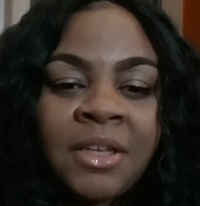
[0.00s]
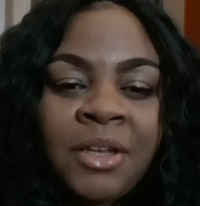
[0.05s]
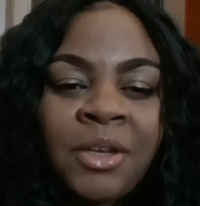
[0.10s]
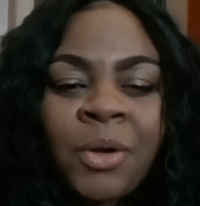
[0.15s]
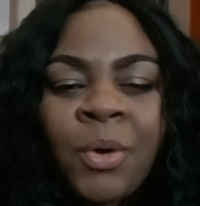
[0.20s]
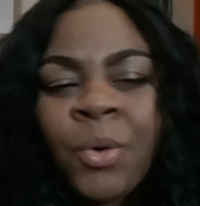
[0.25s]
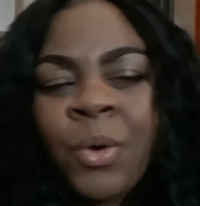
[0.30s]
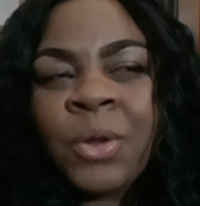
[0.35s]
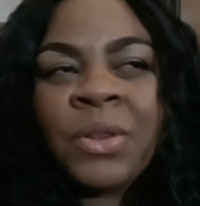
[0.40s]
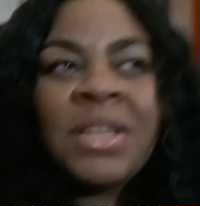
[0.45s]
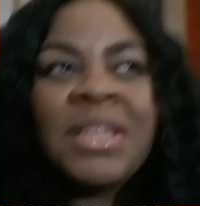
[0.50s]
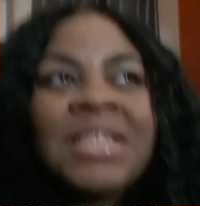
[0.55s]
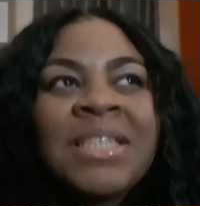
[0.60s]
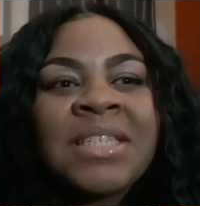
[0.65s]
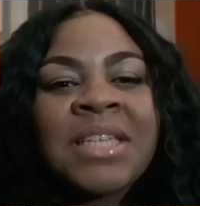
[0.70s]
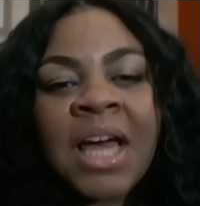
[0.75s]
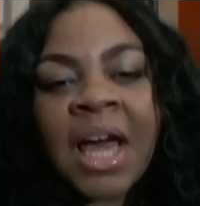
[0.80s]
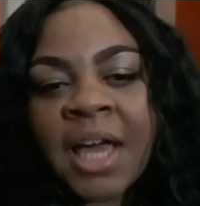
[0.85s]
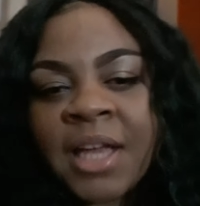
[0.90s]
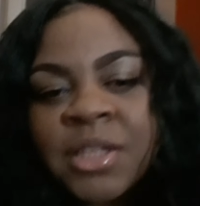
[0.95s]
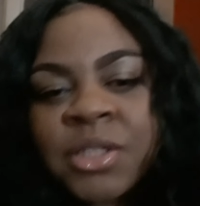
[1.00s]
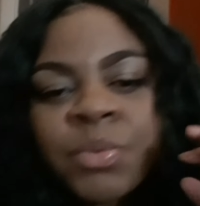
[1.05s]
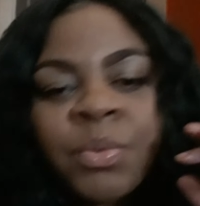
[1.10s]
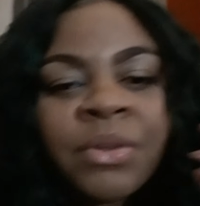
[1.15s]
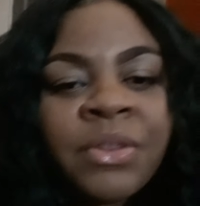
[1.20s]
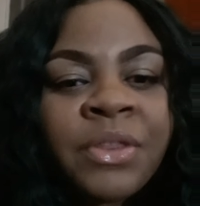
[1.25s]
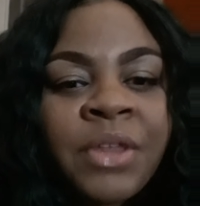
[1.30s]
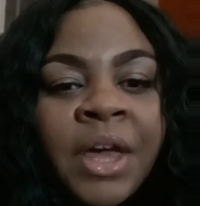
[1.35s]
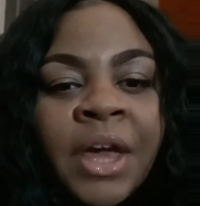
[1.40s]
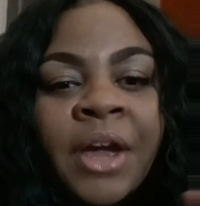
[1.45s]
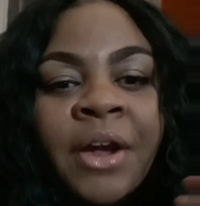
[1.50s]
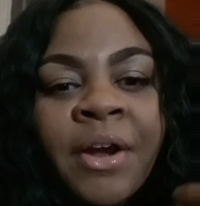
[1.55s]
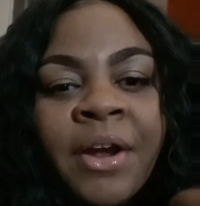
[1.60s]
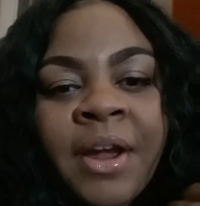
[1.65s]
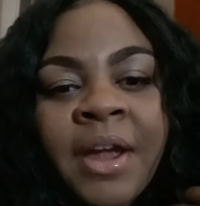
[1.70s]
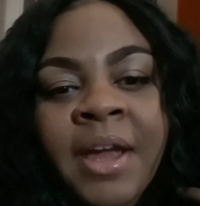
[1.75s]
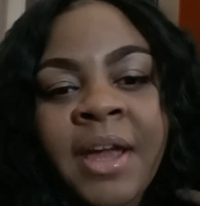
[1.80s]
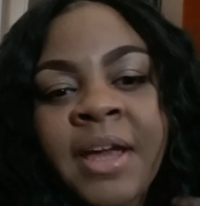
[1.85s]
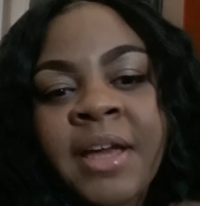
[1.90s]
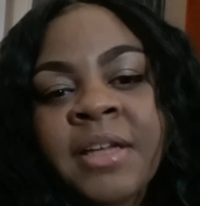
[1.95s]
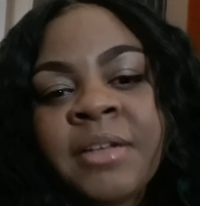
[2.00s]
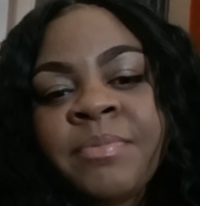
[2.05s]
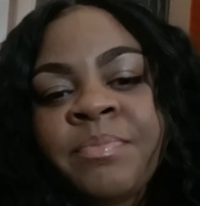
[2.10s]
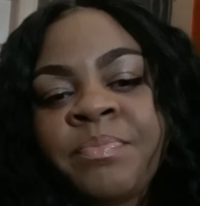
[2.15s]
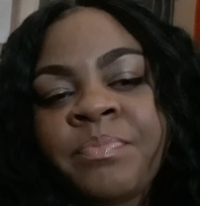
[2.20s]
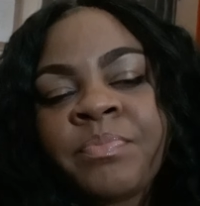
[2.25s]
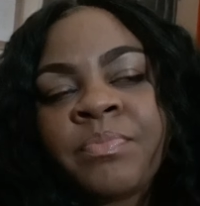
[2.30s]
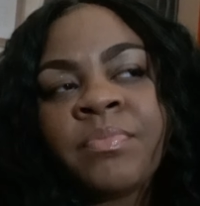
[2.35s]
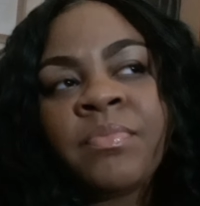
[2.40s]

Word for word: You know, all these signs were there. And